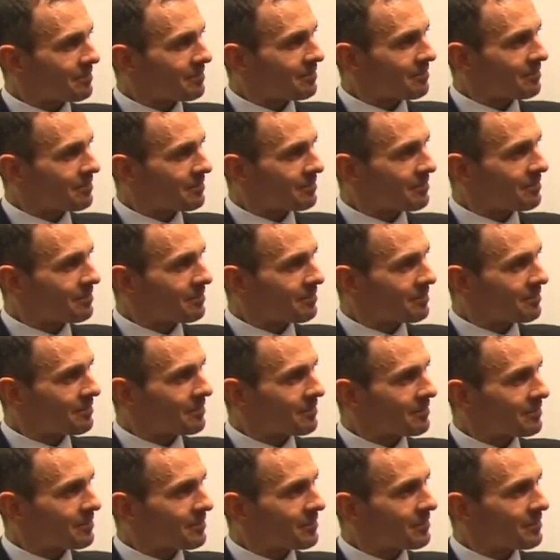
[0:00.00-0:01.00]

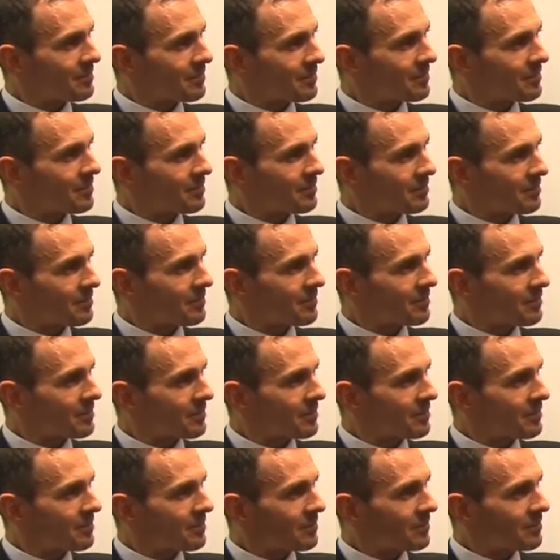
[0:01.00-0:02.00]

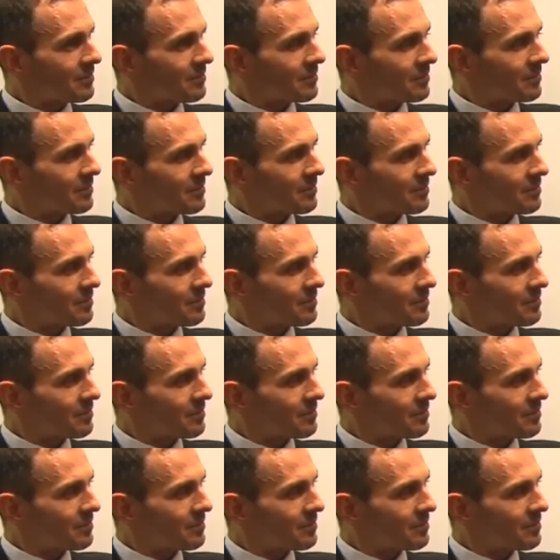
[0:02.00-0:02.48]
The person shown says nothing.